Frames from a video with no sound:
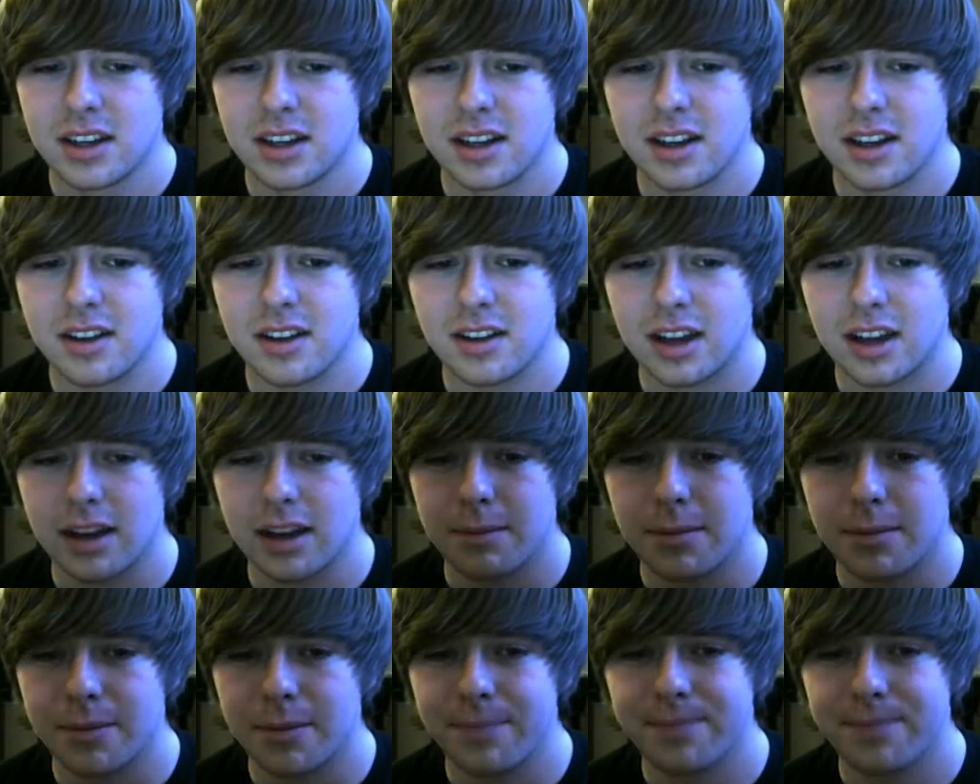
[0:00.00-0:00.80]
I'll
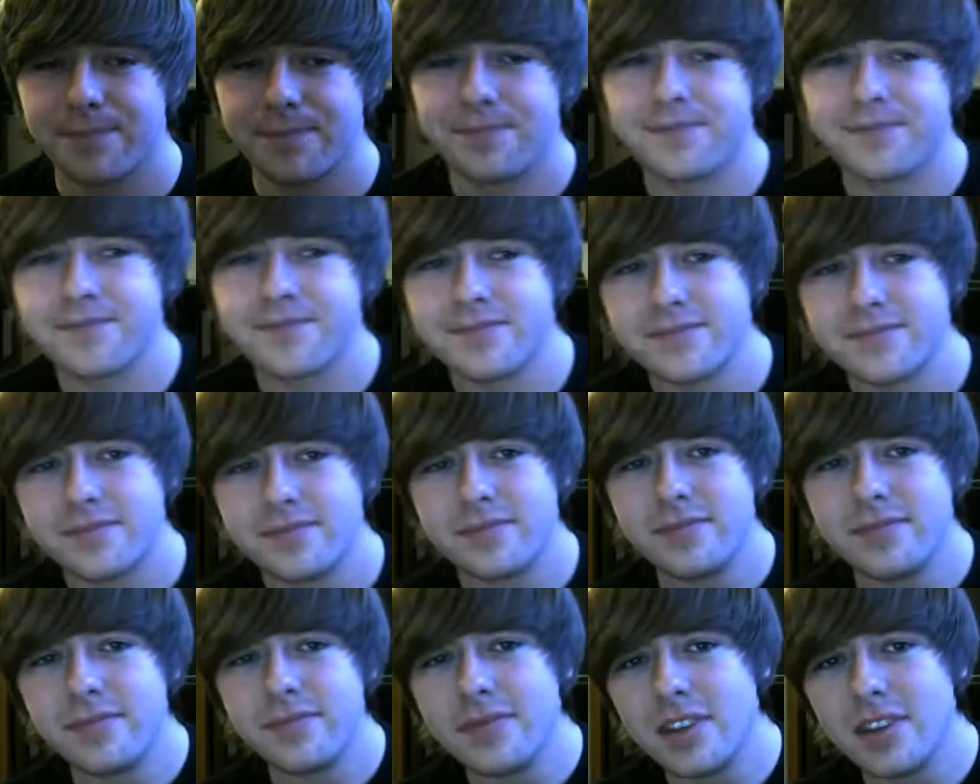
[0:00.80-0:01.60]
keep him.
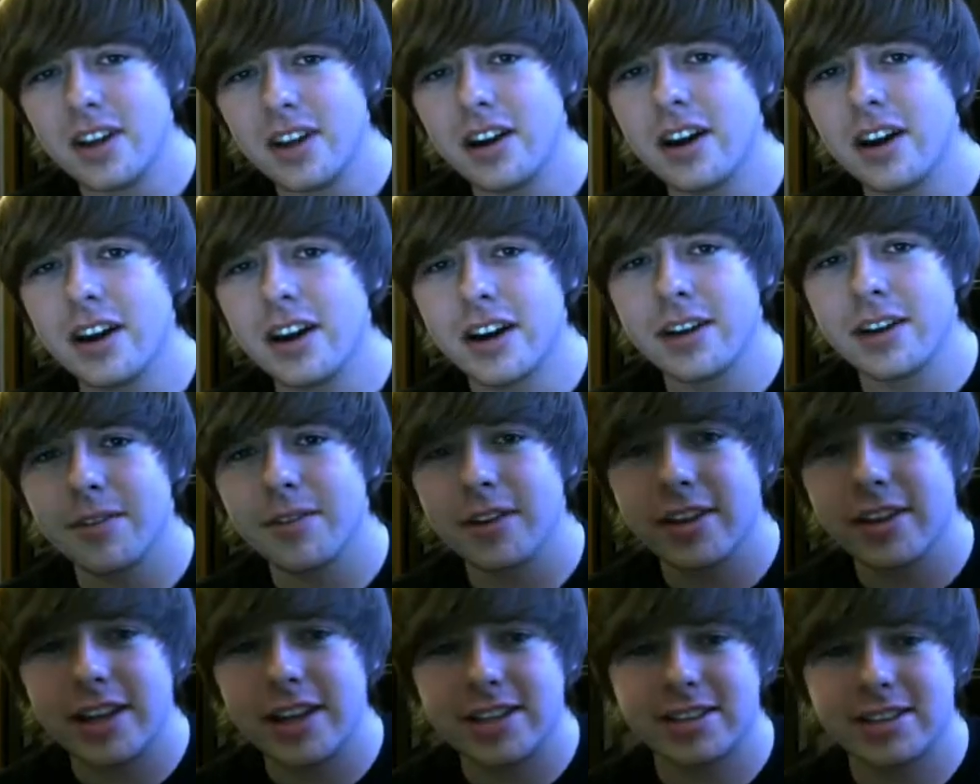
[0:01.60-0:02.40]
All right,
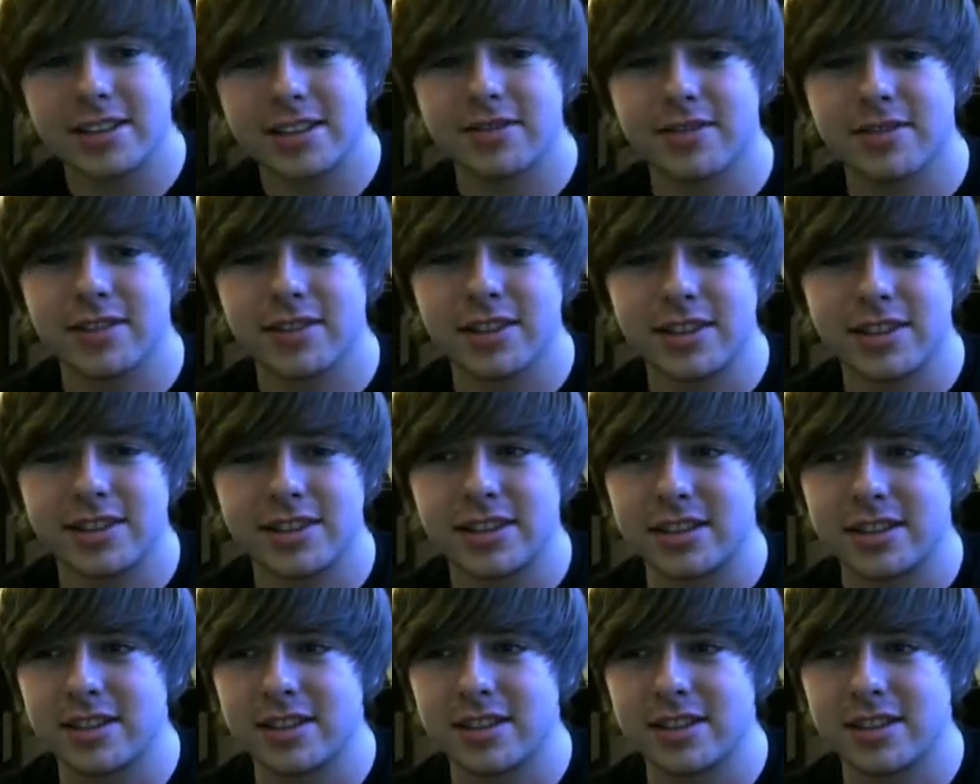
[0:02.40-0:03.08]
well that's it for this